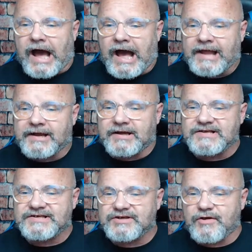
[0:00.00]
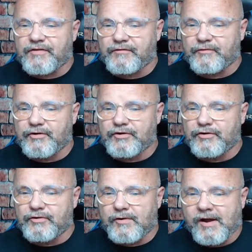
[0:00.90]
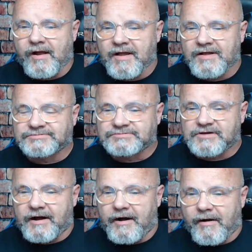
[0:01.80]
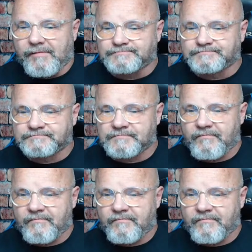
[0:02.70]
guide us through. Um,